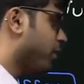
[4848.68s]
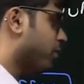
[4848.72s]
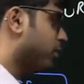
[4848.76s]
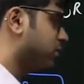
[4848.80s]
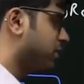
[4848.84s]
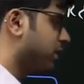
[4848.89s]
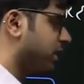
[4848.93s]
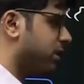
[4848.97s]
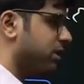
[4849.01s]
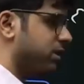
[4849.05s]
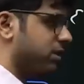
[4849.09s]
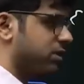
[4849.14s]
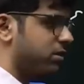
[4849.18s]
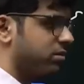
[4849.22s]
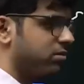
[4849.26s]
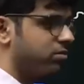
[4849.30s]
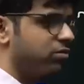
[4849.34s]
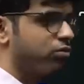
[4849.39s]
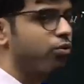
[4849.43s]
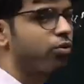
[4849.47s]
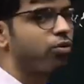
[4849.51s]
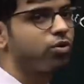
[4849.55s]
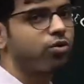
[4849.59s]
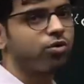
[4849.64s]
uses
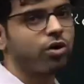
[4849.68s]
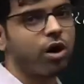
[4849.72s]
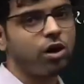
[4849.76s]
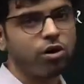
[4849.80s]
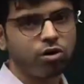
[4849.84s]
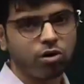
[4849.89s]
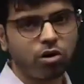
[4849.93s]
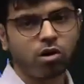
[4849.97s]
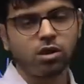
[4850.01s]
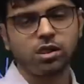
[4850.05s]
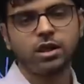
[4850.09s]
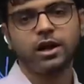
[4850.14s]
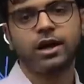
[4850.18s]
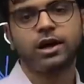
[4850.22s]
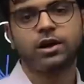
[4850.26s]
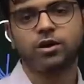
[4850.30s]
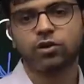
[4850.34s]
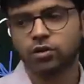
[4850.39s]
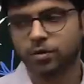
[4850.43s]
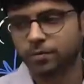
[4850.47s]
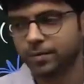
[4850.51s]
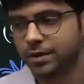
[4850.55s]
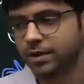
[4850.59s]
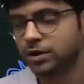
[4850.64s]
to control the
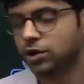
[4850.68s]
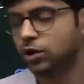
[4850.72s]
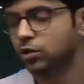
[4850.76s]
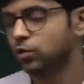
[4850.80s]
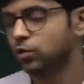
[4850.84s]
economy, the